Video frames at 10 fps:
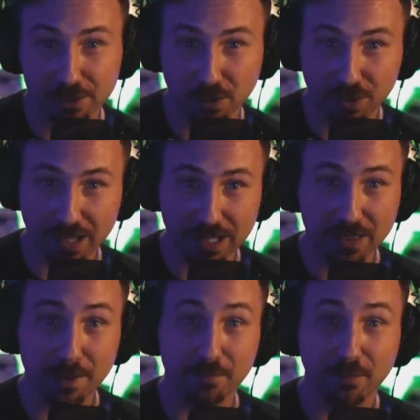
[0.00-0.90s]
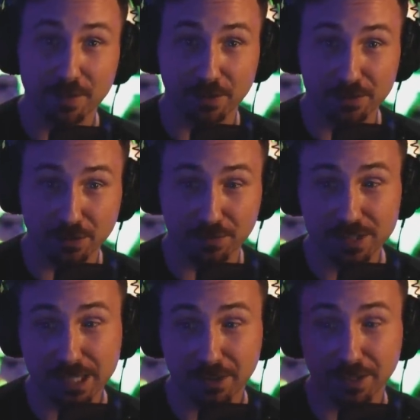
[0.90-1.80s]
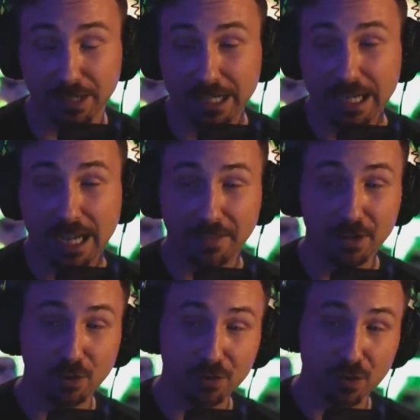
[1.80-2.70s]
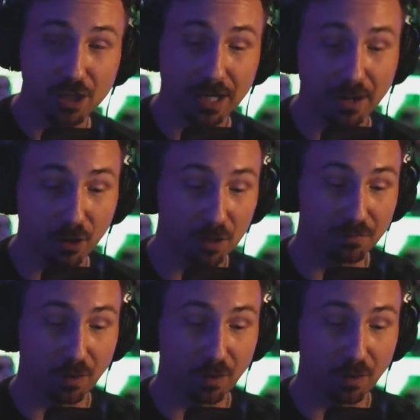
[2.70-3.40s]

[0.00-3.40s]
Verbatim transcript: So thank them for their service down there, and then also check out all of our